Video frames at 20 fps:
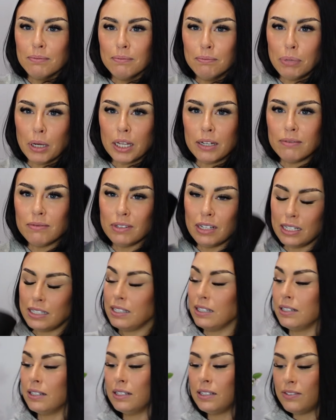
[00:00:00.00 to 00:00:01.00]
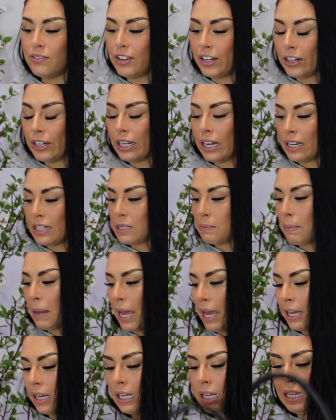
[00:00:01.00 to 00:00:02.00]
but it's a very nice
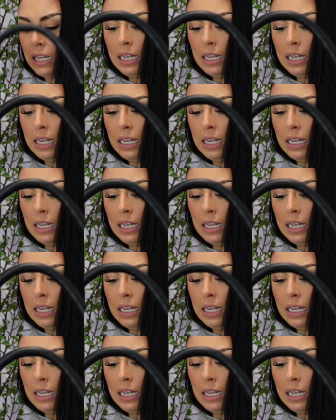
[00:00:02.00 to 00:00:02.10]
bag.